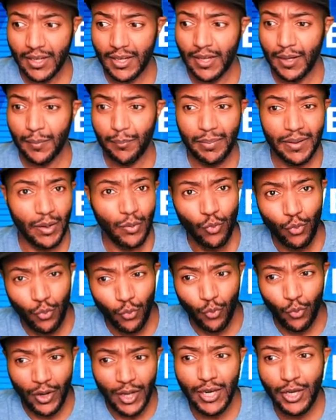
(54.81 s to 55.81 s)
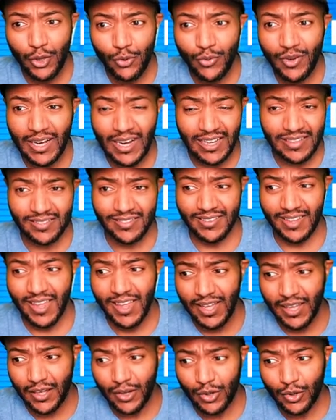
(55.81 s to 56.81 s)
But what do you guys
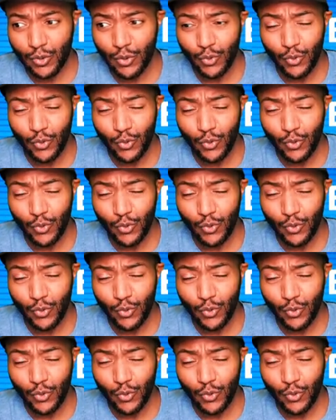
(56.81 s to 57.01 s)
think?